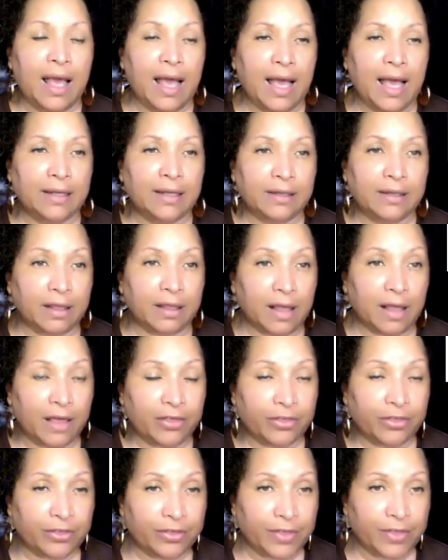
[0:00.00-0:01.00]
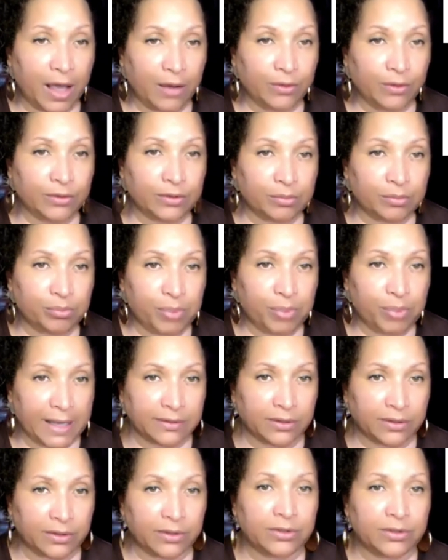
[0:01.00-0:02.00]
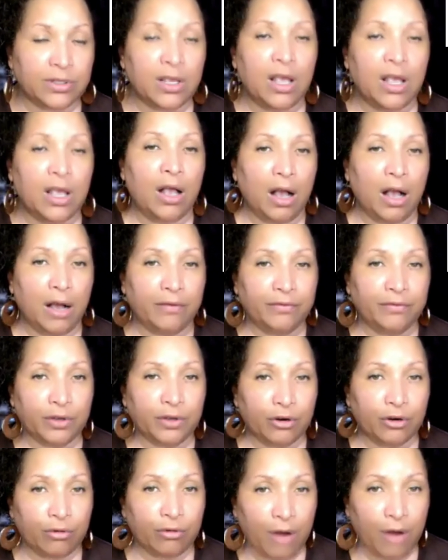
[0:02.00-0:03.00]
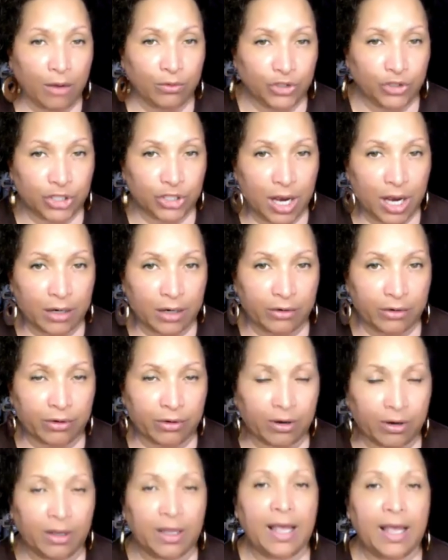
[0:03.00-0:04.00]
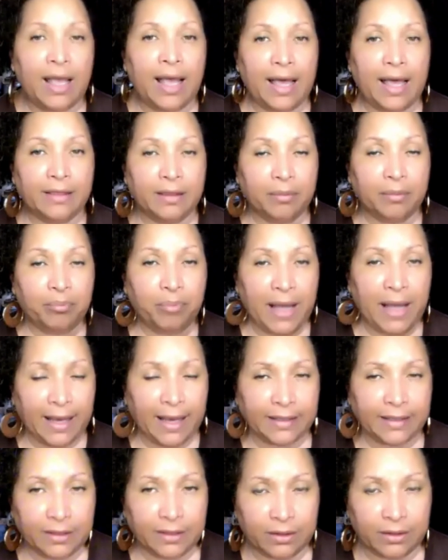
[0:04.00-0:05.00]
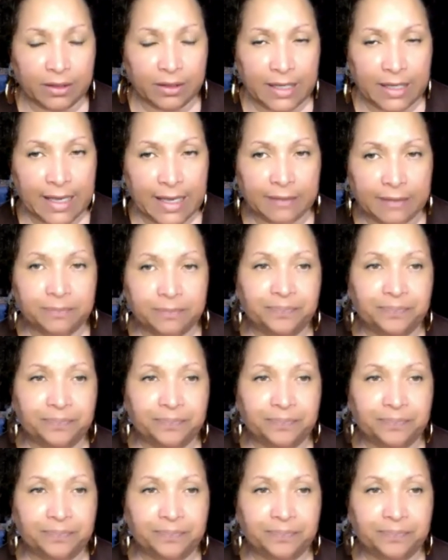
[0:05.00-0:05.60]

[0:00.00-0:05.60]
and 1,000 petals of the crown chakra and the pineal gland.